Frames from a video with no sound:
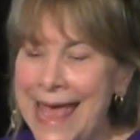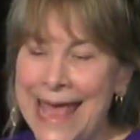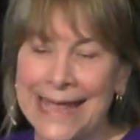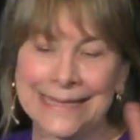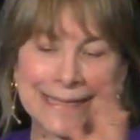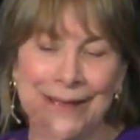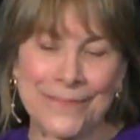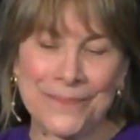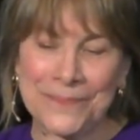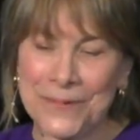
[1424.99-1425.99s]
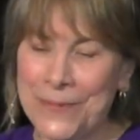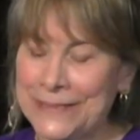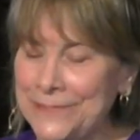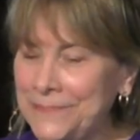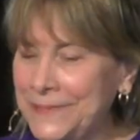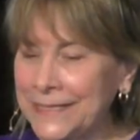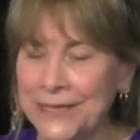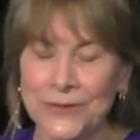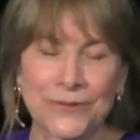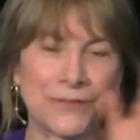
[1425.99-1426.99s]
And um, they're about
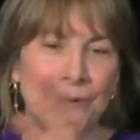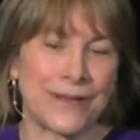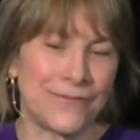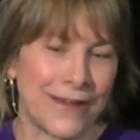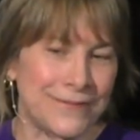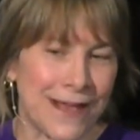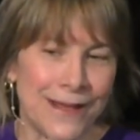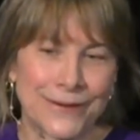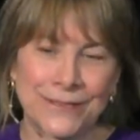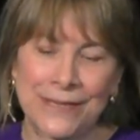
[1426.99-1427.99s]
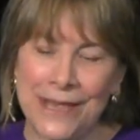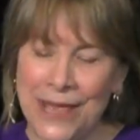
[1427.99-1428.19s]
$625,